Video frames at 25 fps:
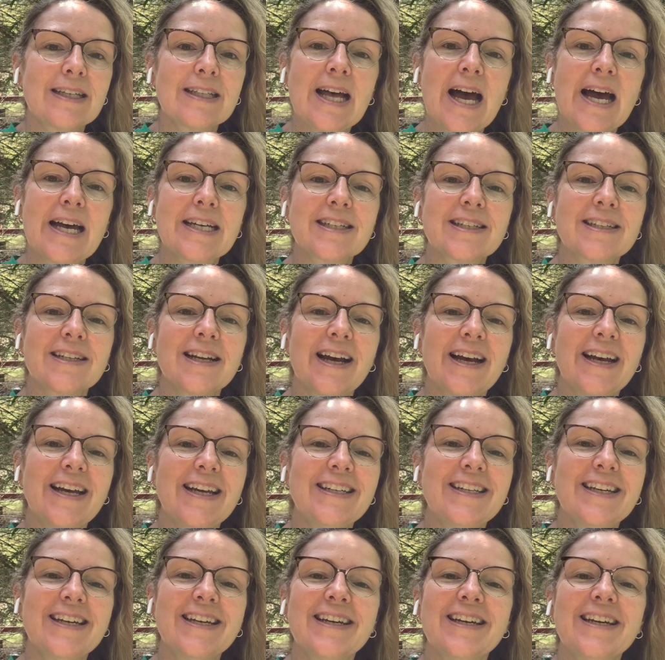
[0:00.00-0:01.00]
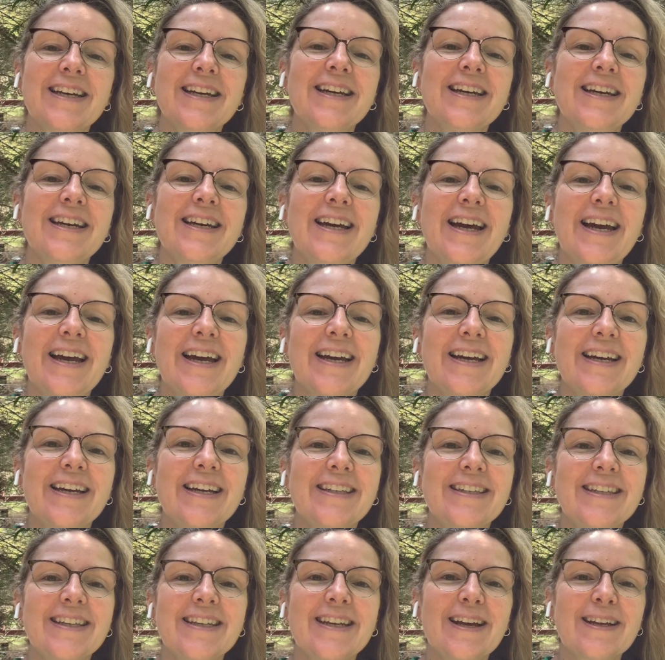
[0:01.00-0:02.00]
last night
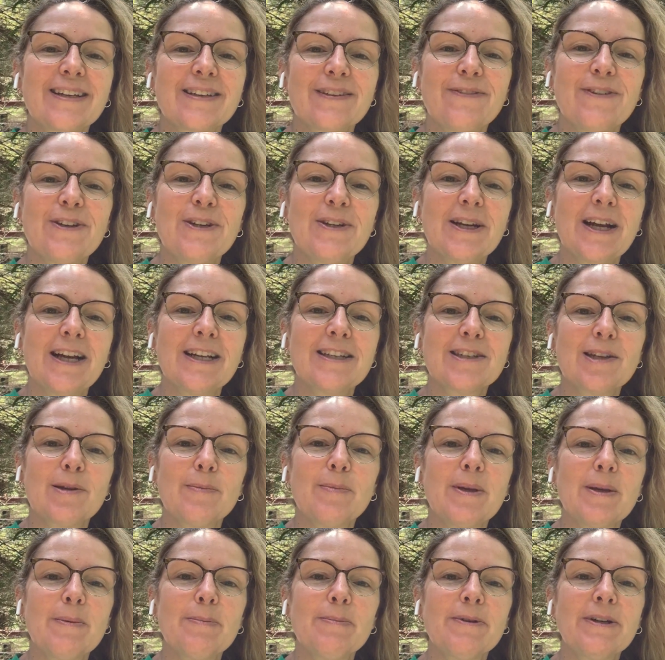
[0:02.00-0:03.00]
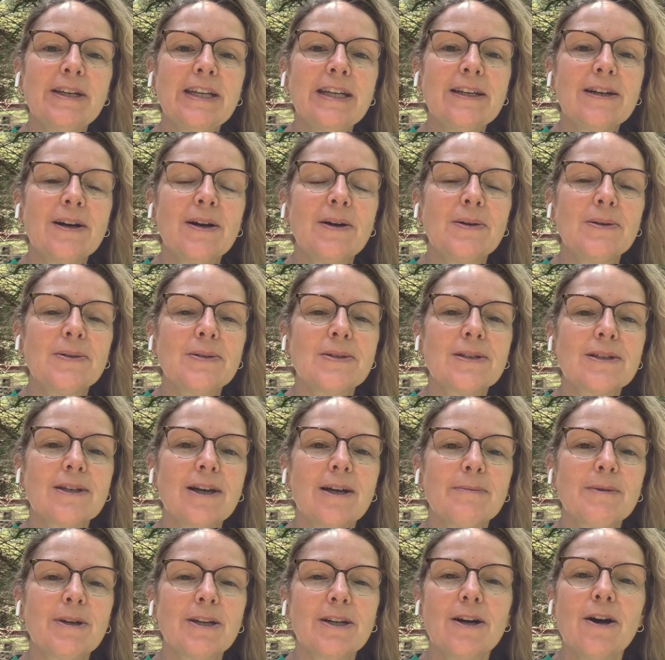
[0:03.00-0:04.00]
and the next few nights will be pretty cold so
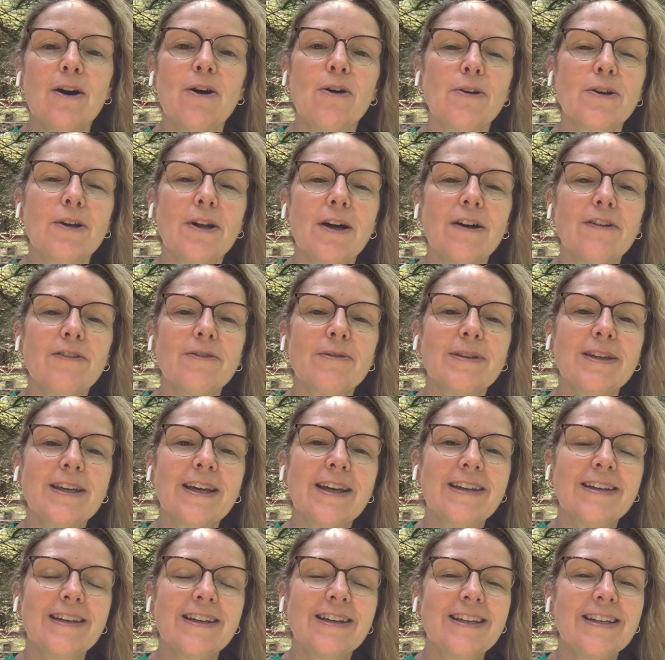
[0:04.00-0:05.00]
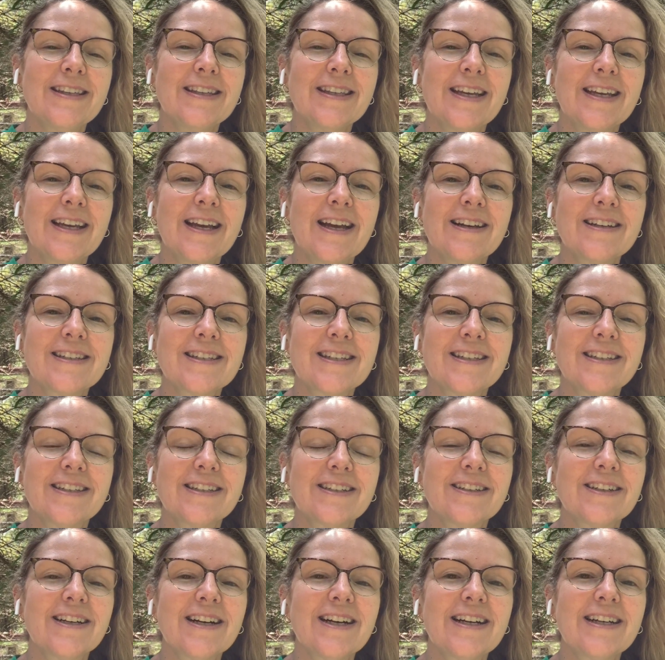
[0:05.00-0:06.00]
I'm gonna hold off getting anything else in the
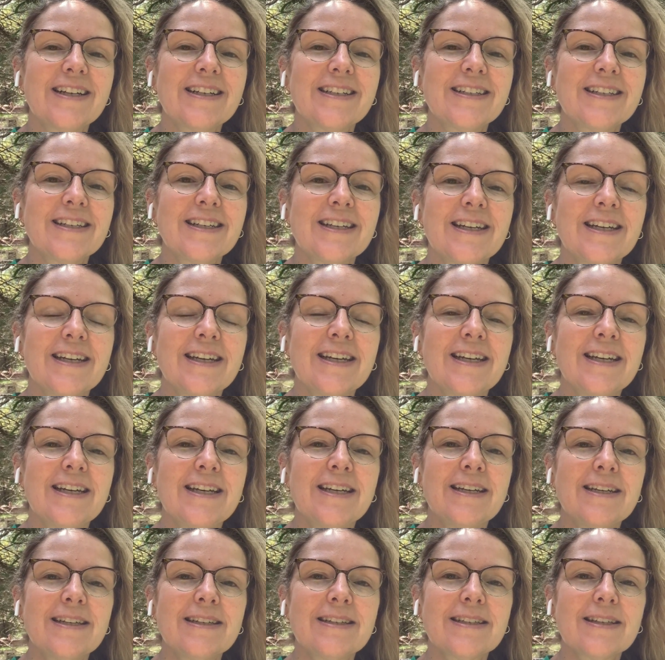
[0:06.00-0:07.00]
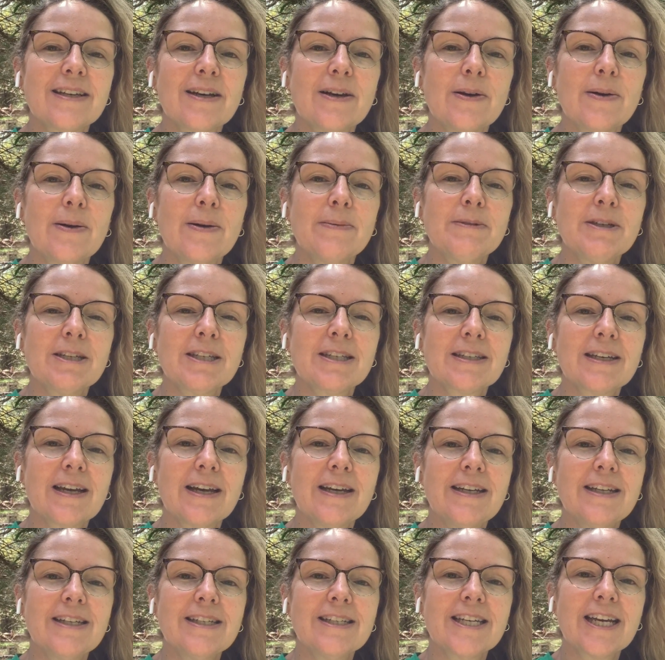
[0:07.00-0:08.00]
ground so I'm just
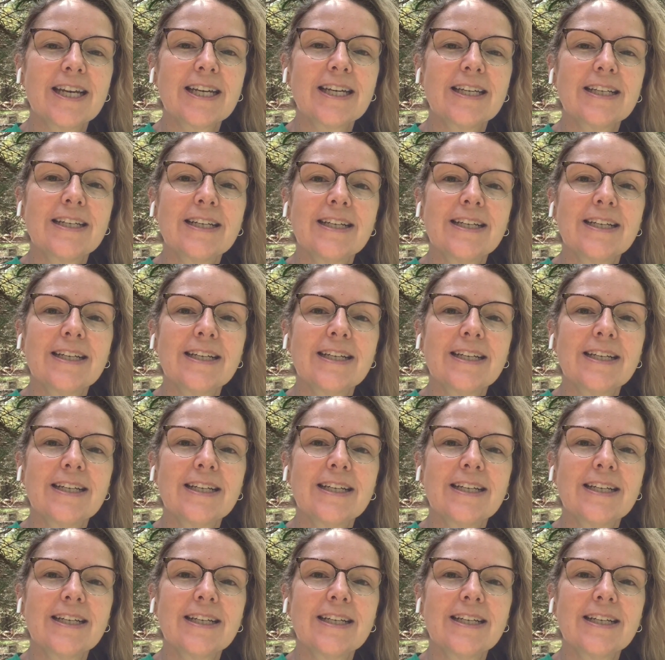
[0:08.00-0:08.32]
kind of checking